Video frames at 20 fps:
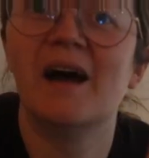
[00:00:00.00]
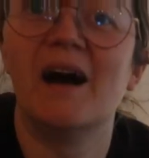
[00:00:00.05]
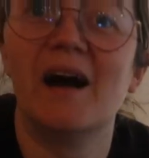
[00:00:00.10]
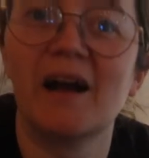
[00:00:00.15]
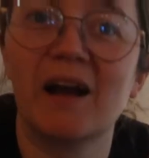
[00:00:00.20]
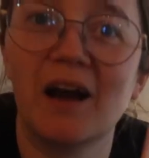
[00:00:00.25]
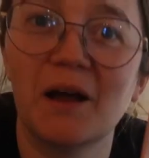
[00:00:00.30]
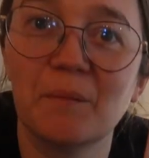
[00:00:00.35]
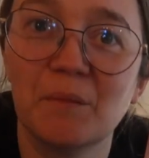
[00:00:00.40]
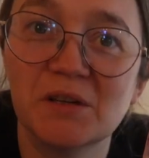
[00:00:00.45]

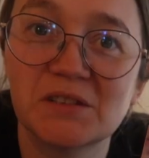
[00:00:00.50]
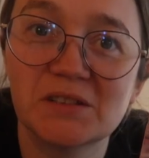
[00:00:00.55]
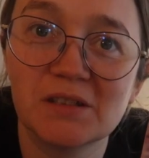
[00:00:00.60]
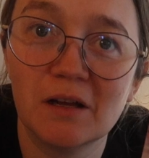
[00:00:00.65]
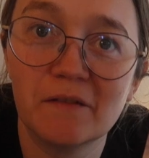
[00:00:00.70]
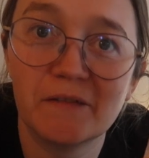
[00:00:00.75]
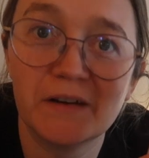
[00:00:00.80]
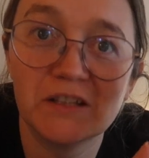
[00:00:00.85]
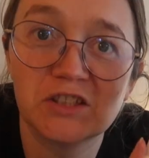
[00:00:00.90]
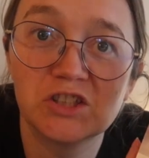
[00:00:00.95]
I got
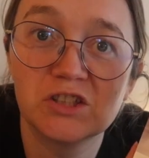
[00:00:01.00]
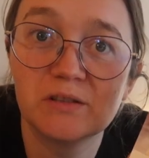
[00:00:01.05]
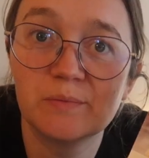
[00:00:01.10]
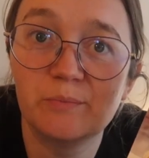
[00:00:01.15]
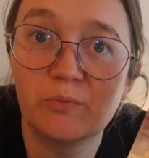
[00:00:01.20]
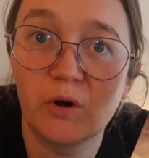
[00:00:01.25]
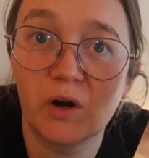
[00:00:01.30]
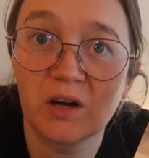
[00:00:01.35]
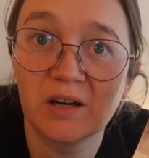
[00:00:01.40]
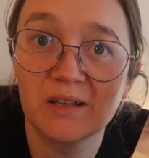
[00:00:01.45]
myself a
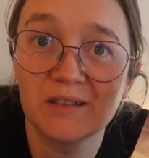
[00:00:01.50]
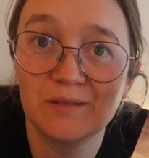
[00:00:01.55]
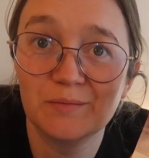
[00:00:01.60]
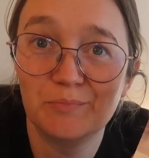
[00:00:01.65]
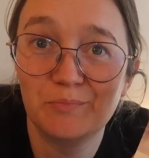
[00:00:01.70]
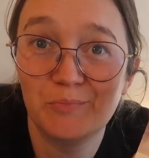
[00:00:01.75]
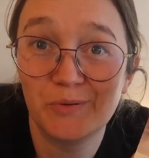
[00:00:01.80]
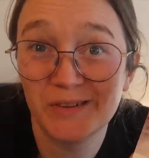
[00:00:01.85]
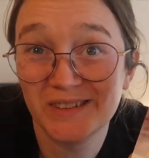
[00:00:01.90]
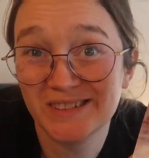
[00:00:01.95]
sprocket
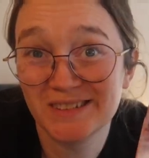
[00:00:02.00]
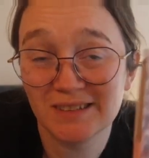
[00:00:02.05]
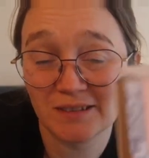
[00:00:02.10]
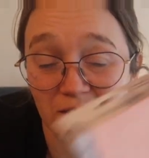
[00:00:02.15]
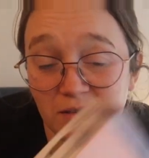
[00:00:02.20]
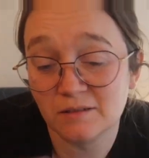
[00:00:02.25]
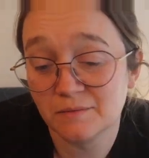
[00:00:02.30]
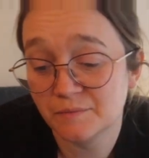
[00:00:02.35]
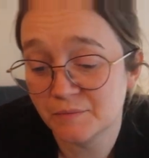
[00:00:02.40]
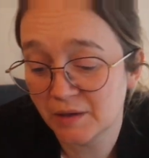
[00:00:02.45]

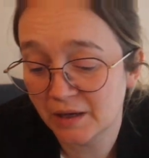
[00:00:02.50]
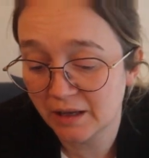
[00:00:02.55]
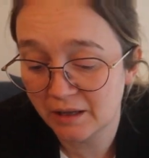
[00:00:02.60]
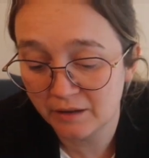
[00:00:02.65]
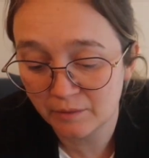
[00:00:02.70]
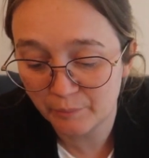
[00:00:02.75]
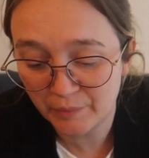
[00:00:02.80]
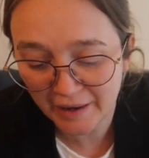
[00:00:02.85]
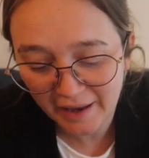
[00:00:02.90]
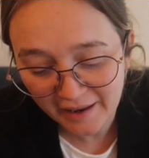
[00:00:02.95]
printer
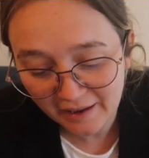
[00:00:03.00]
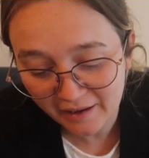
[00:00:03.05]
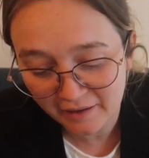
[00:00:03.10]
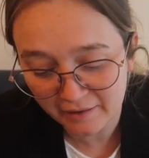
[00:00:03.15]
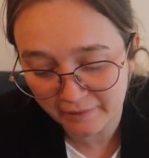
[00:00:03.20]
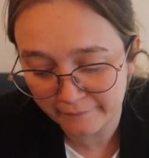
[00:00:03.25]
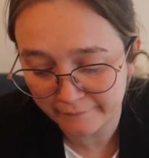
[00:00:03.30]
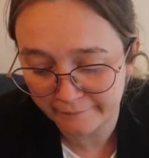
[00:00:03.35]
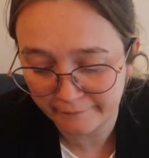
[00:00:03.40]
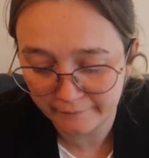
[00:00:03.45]
in
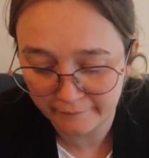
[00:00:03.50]
pink.